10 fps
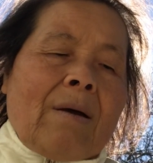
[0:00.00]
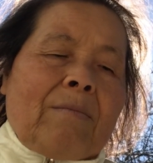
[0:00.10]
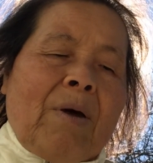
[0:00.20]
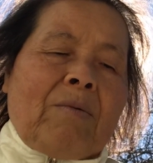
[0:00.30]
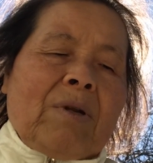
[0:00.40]

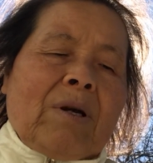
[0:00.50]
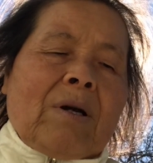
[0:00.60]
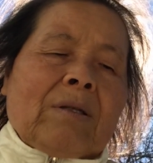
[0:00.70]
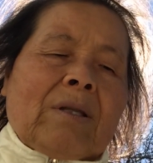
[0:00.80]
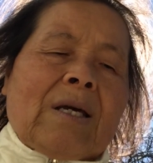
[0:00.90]
Memory
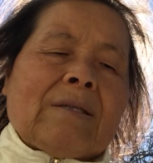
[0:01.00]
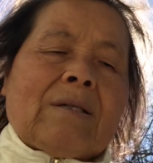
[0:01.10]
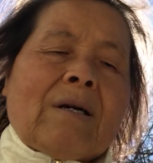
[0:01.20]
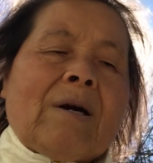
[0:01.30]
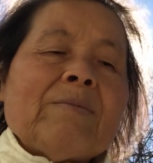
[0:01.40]
text
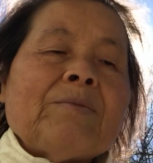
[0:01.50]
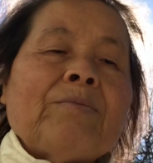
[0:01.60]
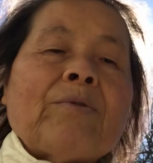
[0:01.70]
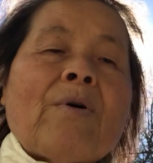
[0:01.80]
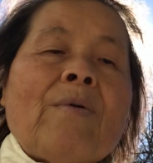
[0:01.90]
comes
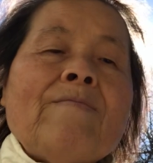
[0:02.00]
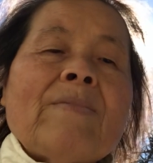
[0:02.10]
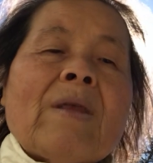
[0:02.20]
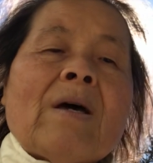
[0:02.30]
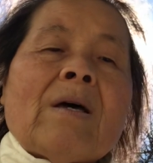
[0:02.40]
from
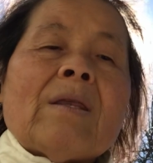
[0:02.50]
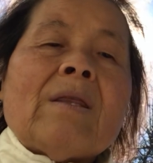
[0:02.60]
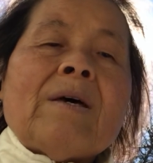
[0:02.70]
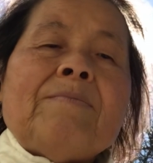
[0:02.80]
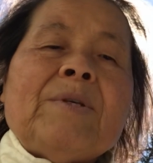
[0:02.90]

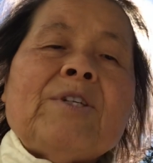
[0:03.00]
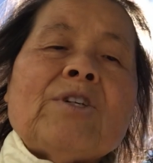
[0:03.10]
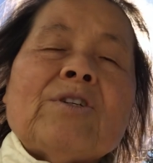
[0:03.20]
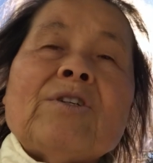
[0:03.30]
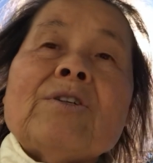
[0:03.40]
the
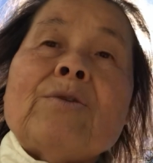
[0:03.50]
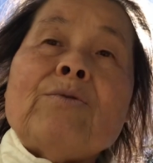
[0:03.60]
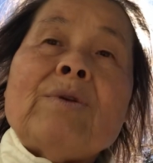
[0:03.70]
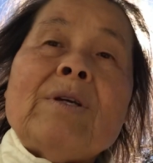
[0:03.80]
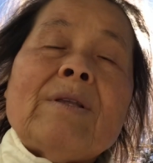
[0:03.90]
Ephesians
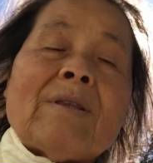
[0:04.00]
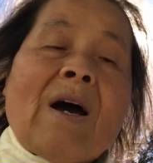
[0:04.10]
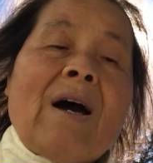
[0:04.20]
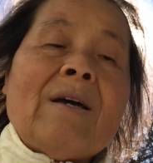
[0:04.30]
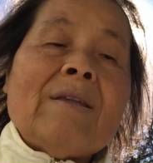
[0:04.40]
3,
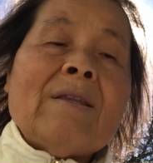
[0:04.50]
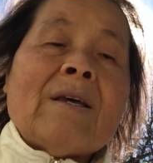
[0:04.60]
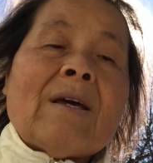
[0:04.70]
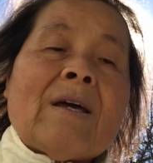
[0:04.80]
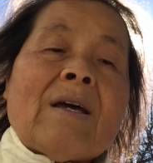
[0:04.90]
9
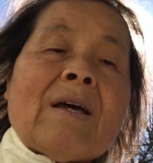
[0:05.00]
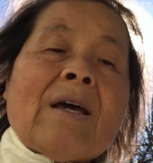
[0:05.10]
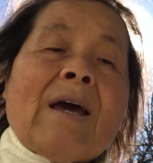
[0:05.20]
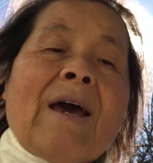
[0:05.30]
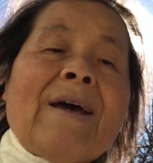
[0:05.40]

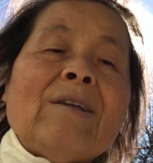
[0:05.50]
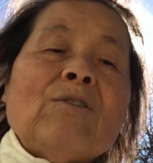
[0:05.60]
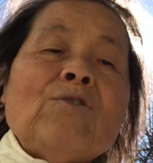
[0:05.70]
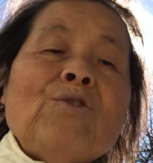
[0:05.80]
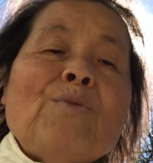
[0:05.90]
and
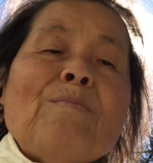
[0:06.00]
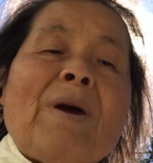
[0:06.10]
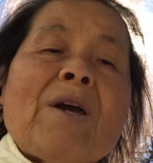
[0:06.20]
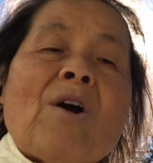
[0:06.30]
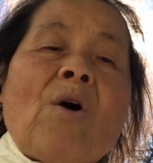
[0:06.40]
to
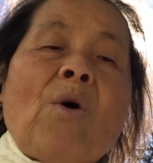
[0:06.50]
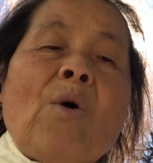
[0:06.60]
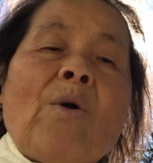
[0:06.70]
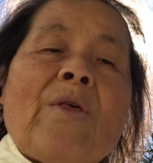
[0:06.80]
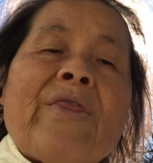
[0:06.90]
make
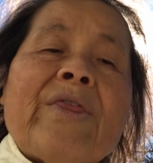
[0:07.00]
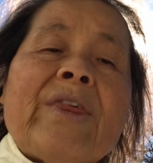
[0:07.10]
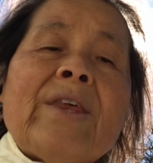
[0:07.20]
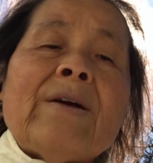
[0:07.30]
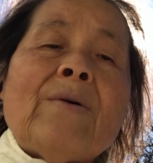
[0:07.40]
all,
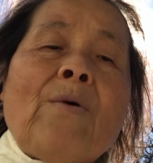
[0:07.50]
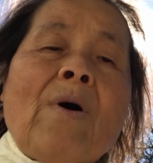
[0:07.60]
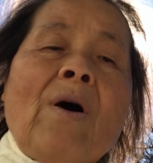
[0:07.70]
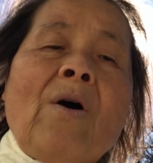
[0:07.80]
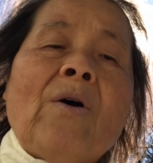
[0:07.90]

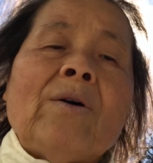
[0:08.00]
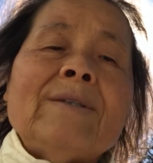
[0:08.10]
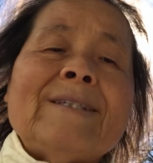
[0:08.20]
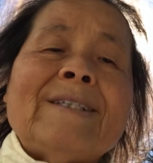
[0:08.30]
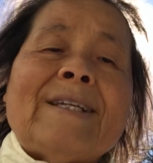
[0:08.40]
all
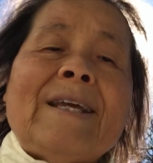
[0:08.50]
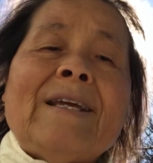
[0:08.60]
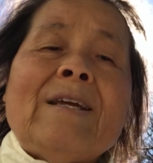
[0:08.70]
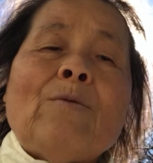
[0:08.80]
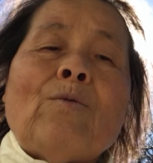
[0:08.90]

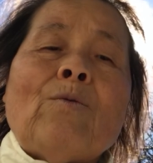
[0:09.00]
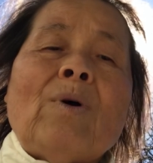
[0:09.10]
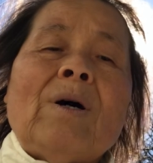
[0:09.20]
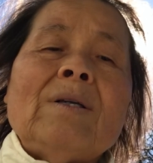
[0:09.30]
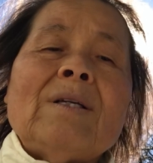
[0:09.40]
see
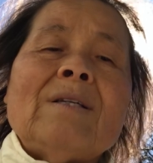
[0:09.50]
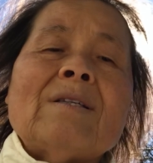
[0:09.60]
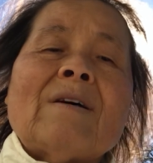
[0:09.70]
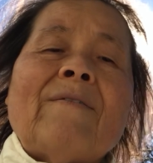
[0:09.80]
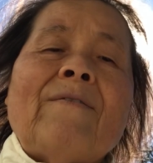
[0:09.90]
what is
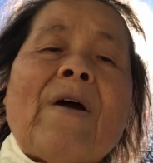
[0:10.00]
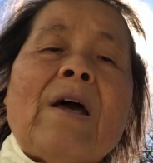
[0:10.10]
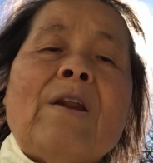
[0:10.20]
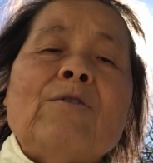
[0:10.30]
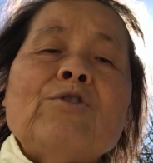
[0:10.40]
the
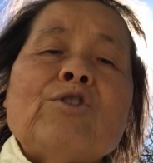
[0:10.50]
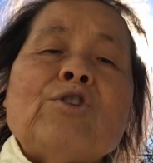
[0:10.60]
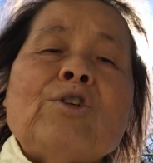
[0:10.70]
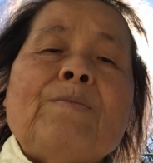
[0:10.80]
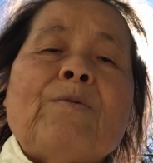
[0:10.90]

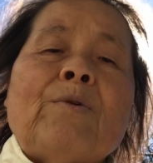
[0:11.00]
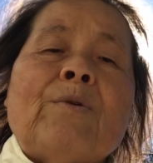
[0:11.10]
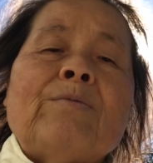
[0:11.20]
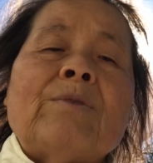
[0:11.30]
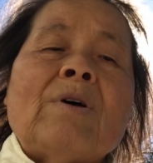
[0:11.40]
fellowship
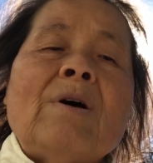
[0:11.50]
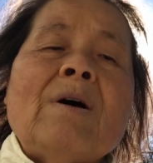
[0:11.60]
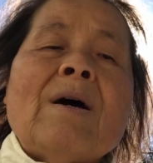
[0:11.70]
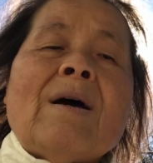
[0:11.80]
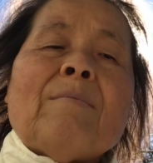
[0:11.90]
of the
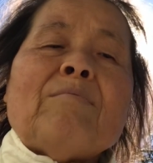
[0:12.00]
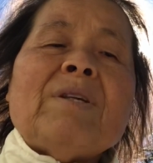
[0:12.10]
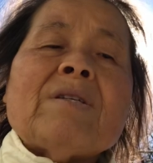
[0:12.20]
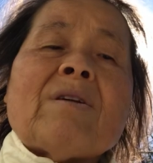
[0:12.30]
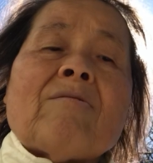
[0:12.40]

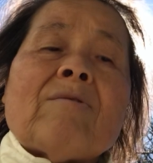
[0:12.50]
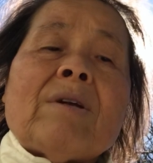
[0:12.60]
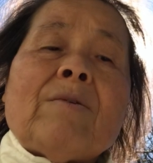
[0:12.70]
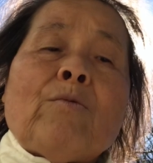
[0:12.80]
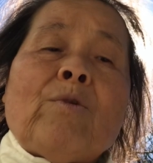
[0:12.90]

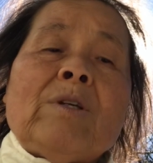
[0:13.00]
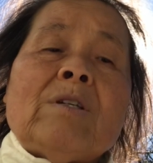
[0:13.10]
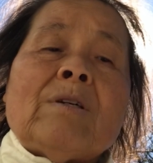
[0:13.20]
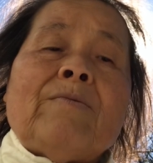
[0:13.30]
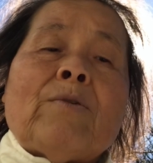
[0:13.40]
mystery,
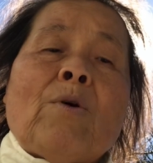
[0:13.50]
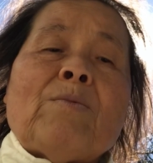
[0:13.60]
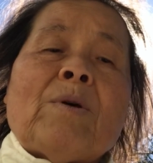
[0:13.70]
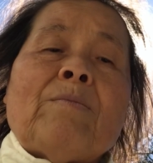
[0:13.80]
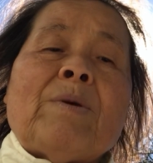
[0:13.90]
which
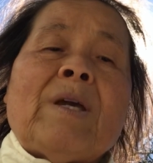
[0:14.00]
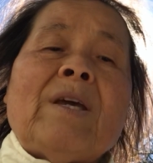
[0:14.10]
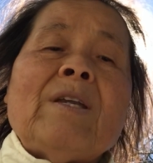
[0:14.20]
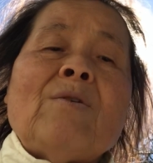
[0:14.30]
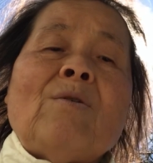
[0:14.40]
from the
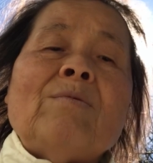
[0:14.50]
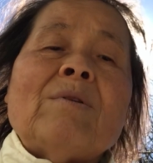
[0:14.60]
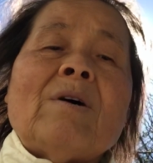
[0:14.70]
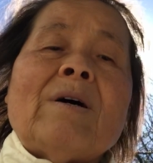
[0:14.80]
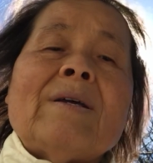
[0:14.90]
beginning of
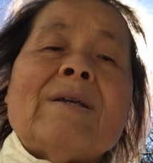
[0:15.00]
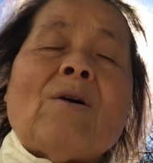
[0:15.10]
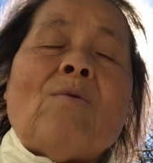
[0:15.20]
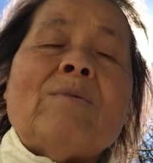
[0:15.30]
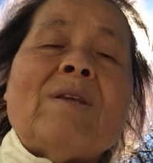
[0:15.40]
the,
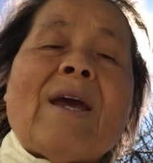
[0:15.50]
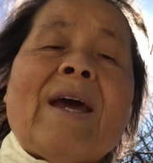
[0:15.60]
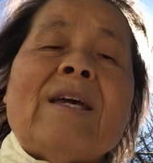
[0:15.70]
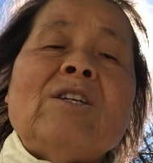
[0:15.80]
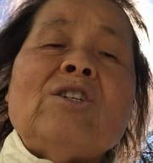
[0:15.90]
of the
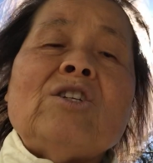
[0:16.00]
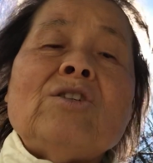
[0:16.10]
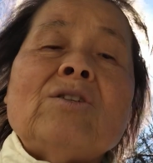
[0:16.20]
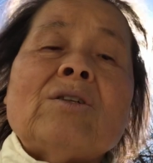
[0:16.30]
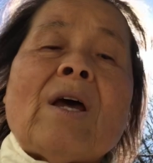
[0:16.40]

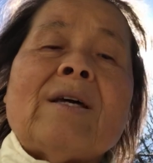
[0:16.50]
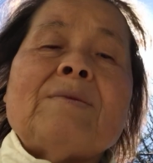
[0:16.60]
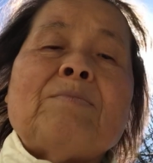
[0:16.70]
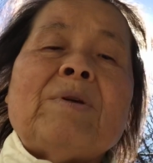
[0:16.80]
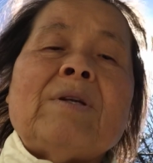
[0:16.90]
ages has
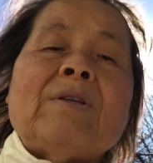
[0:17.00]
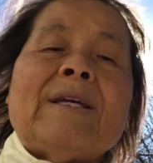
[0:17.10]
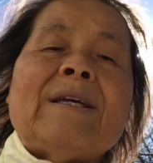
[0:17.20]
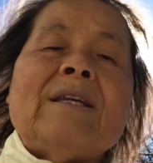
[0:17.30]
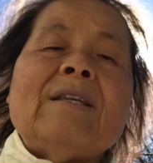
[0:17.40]
been
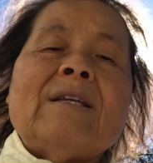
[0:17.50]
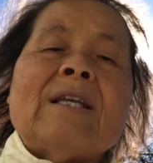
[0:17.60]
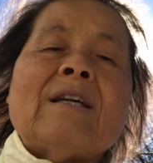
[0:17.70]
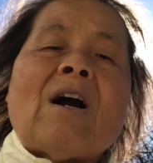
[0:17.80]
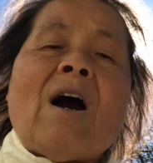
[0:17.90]
hidden
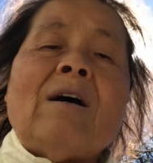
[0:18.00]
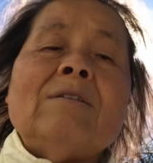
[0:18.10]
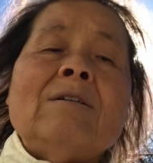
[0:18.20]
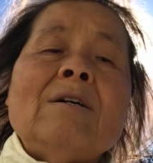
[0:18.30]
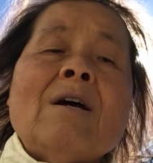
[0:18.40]
in
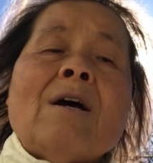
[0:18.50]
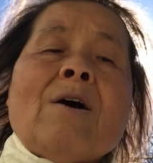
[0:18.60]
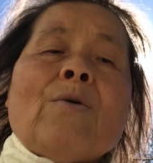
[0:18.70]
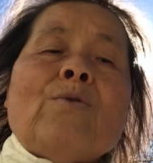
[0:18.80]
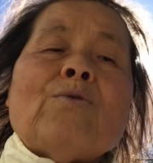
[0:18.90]
God,
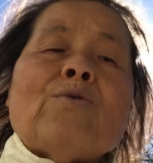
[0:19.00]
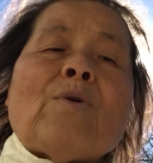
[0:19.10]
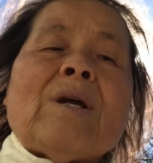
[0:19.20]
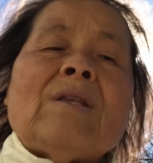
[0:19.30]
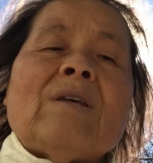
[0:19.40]
who
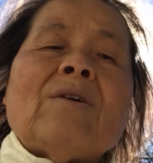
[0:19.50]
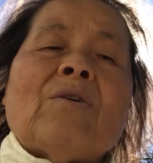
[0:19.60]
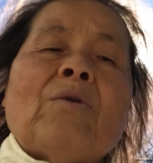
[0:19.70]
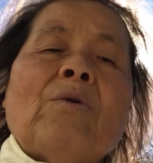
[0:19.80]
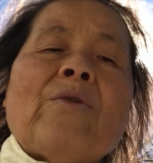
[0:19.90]
created
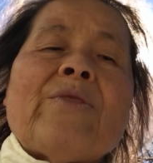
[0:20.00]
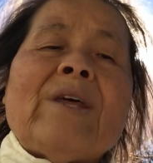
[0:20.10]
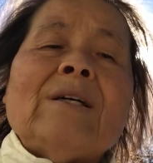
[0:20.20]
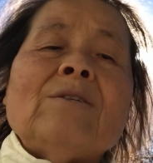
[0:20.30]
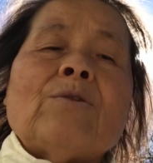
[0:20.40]
all
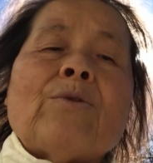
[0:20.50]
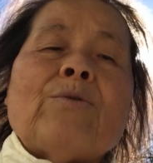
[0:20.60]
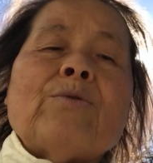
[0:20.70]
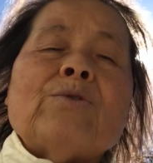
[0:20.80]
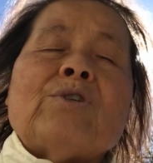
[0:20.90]
things
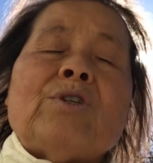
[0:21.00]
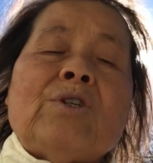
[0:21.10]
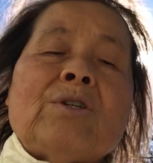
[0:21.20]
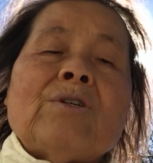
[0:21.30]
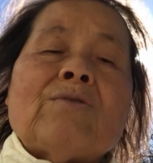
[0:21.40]
through
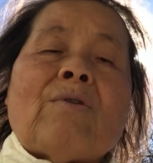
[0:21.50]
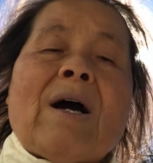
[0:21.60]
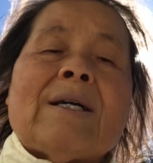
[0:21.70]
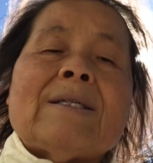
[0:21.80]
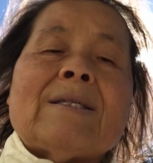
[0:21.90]
Jesus
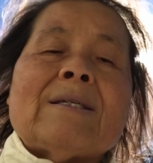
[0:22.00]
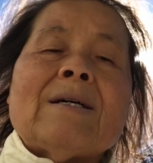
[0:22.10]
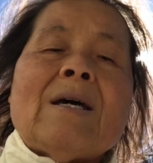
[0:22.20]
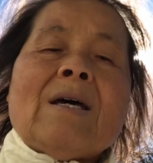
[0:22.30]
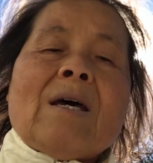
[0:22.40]
Christ.
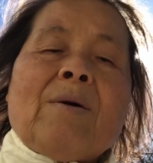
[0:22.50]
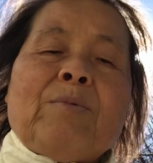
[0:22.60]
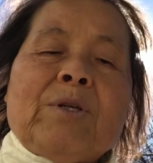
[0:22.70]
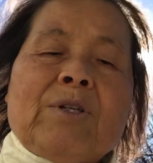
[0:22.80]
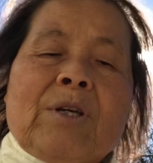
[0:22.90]

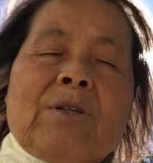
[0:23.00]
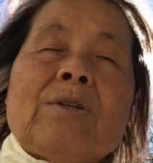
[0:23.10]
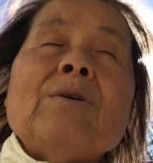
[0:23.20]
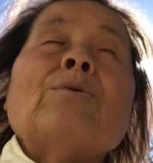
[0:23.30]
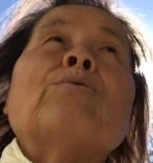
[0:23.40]

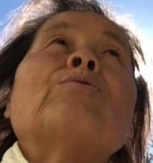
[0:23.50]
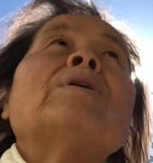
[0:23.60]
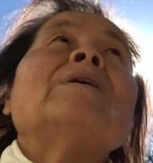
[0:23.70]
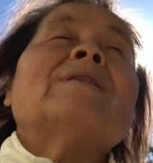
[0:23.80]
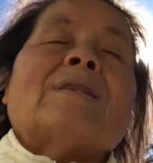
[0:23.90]
Ephesians
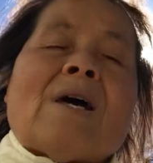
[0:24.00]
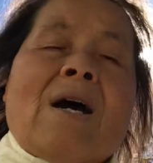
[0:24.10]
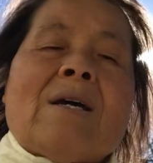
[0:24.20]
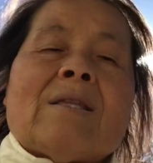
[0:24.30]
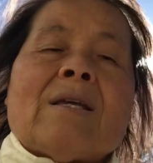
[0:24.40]
3,
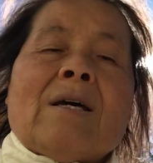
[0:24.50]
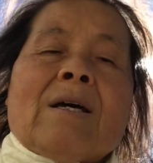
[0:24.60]
9.